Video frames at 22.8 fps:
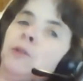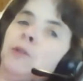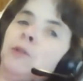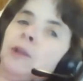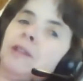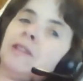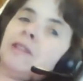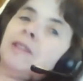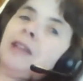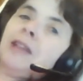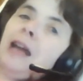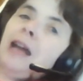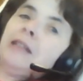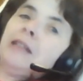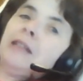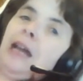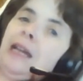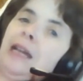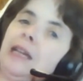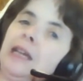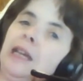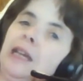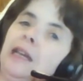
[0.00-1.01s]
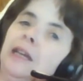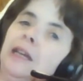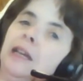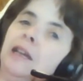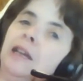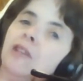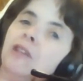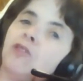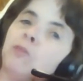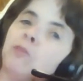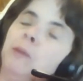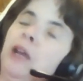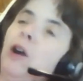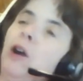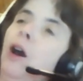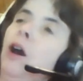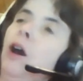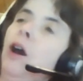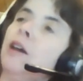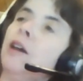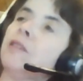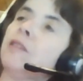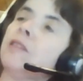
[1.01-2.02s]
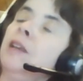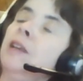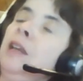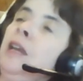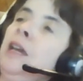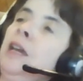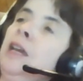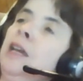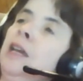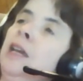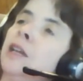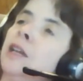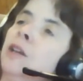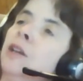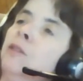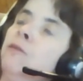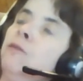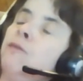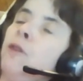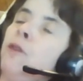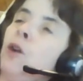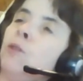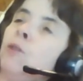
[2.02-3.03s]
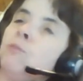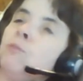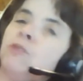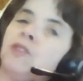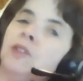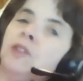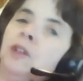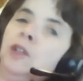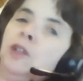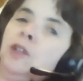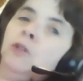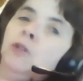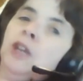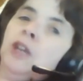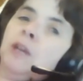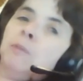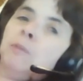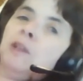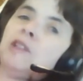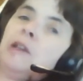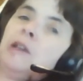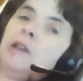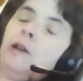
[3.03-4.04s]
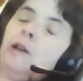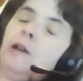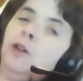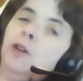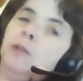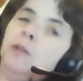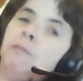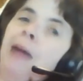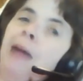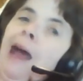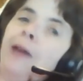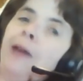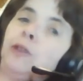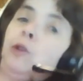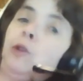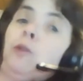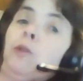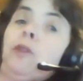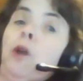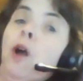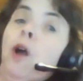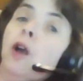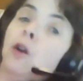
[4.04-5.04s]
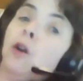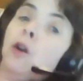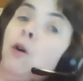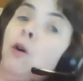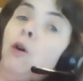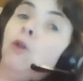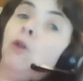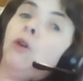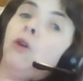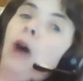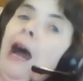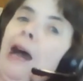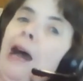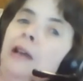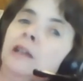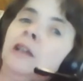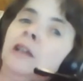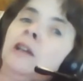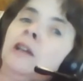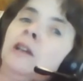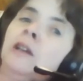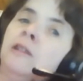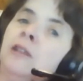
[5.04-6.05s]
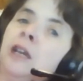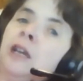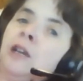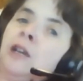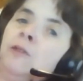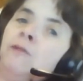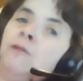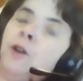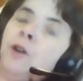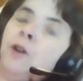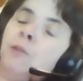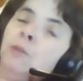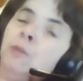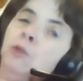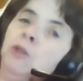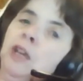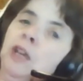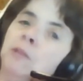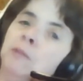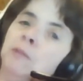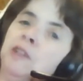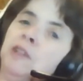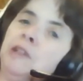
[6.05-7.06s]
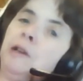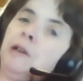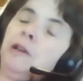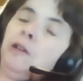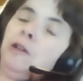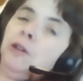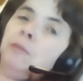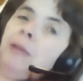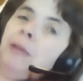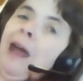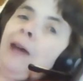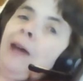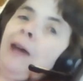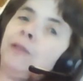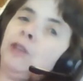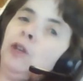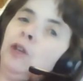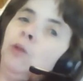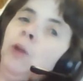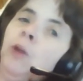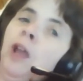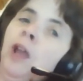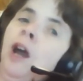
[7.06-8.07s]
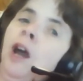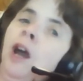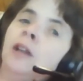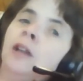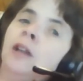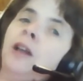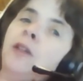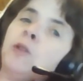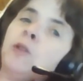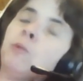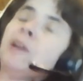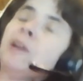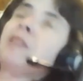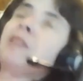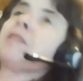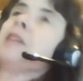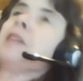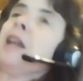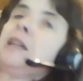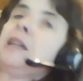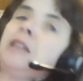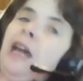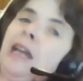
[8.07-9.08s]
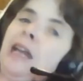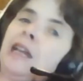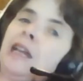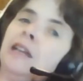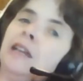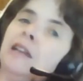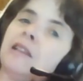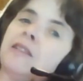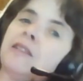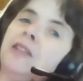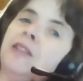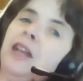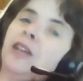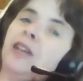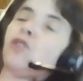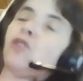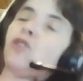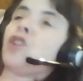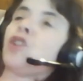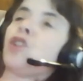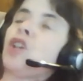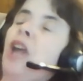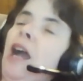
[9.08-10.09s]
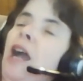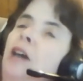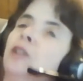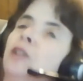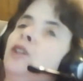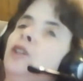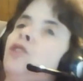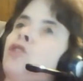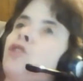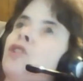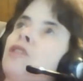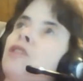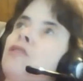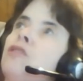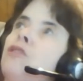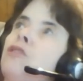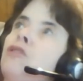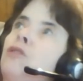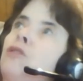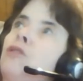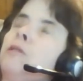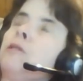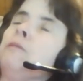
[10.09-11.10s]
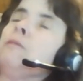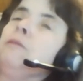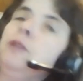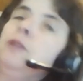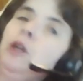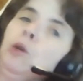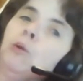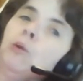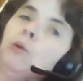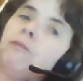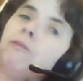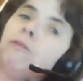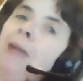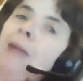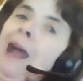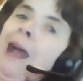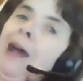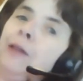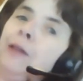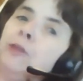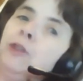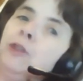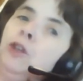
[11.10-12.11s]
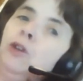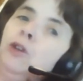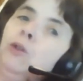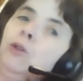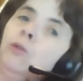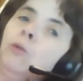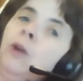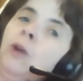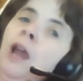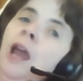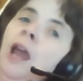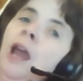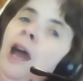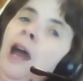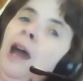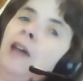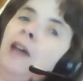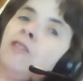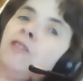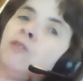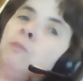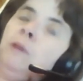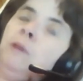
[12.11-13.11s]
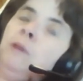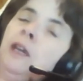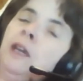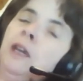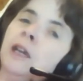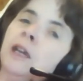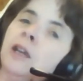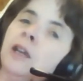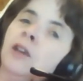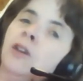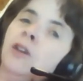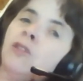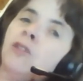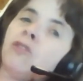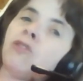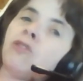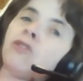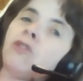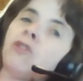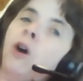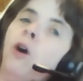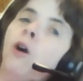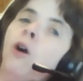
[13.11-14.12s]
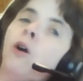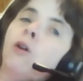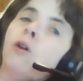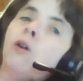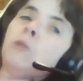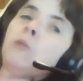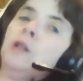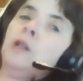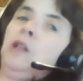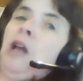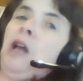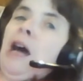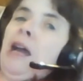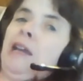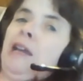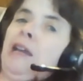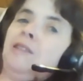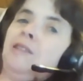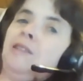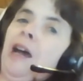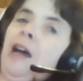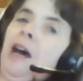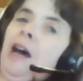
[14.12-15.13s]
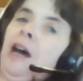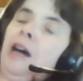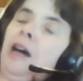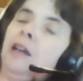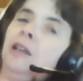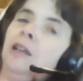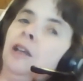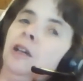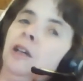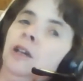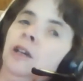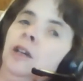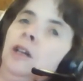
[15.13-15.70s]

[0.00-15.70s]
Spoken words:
And one of the reasons I like it is because it confirms unique material in Matthew. There aren't a whole lot that confirm unique material in Matthew. Another reason I like it is that it challenges a certain view of Matthew as being so reliant on